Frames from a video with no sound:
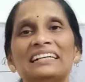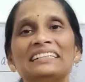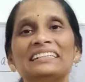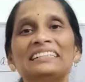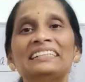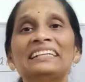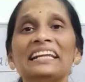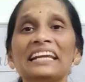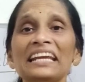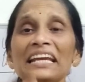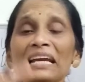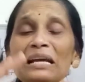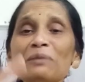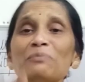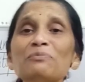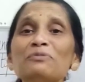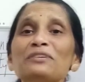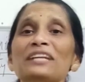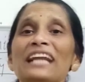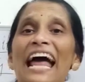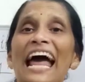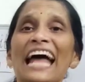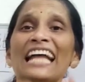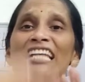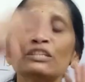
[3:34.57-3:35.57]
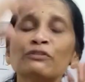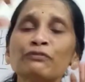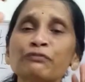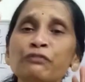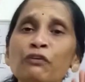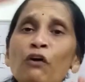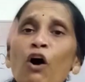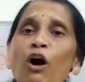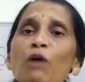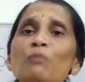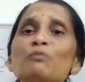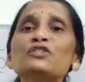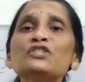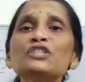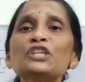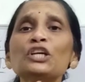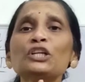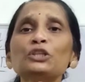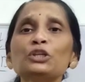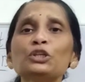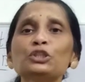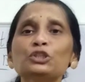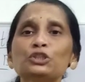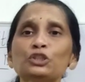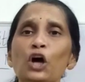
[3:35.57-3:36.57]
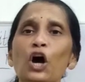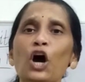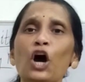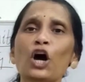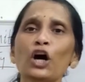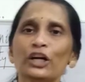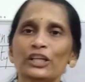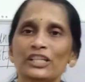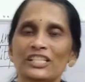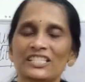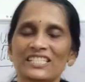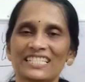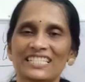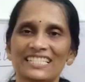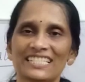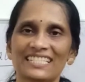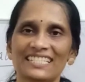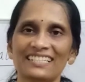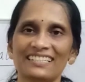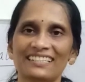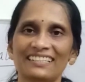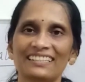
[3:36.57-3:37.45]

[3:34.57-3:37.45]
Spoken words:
Dream transforms into thoughts,